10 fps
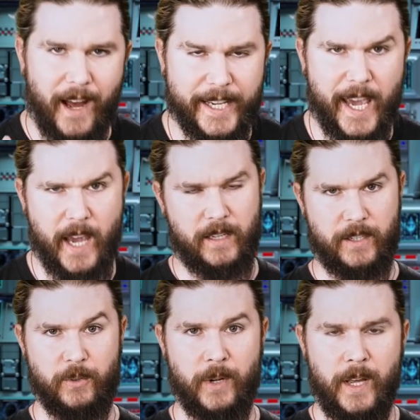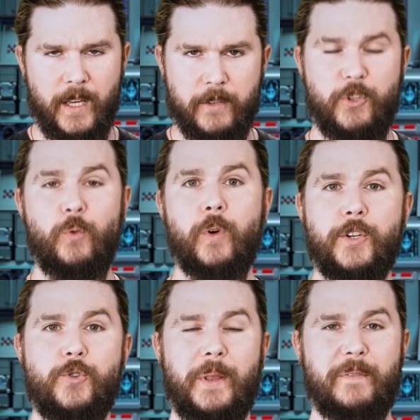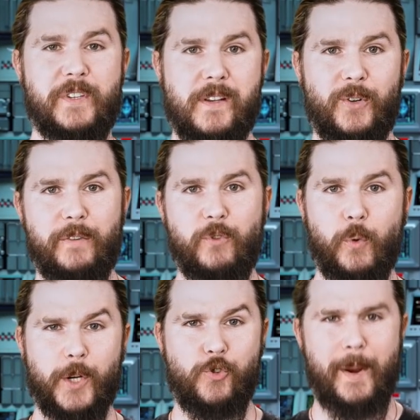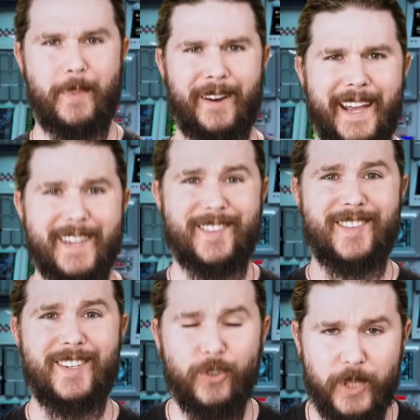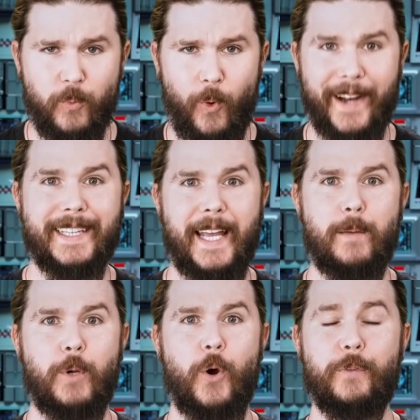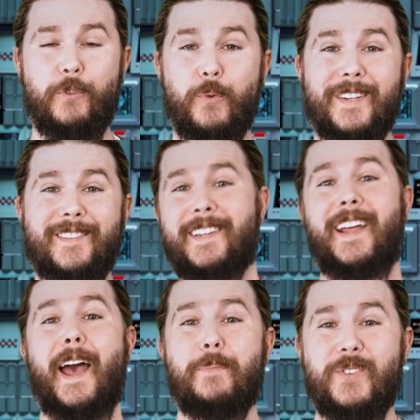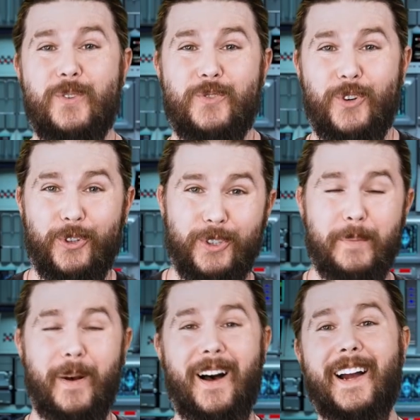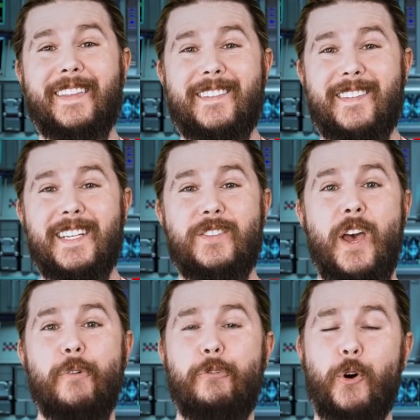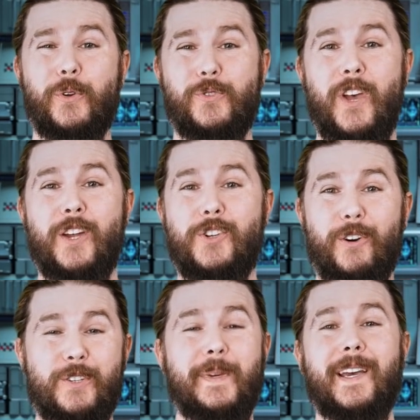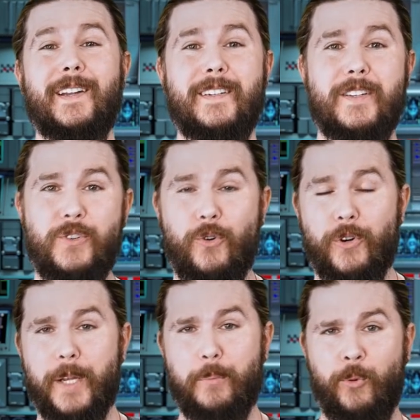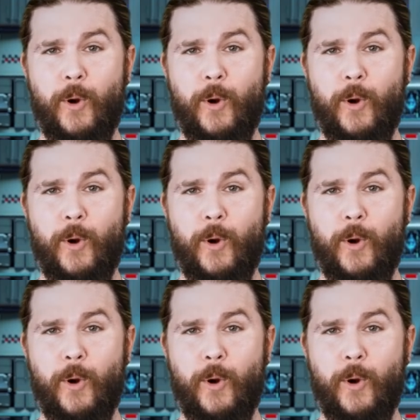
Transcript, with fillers: I hate you. If you want to join the facility, if you want to drape on a silky white lab coat, if you want to see episodes early, behind the scenes photos, talk to me on Discord, get